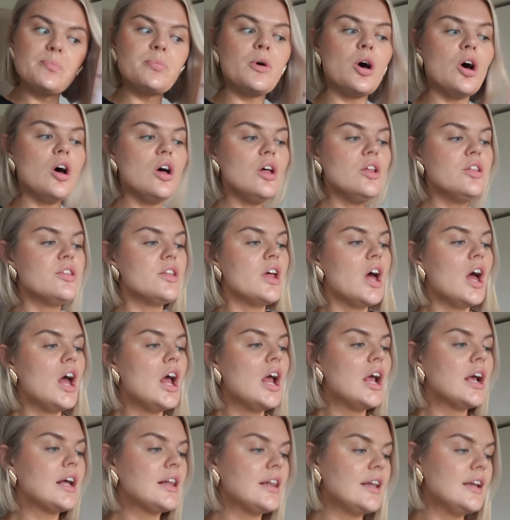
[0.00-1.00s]
Both
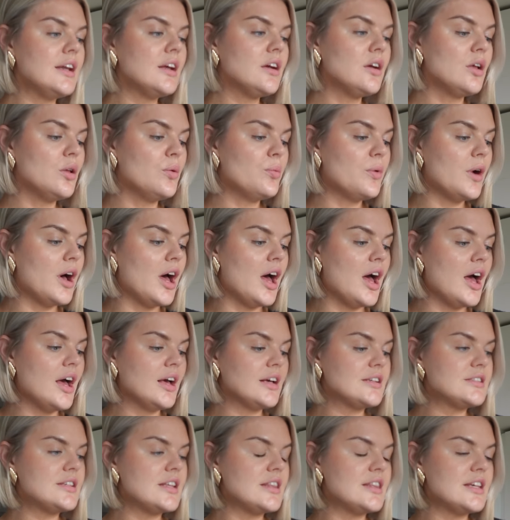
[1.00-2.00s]
Clinical Works.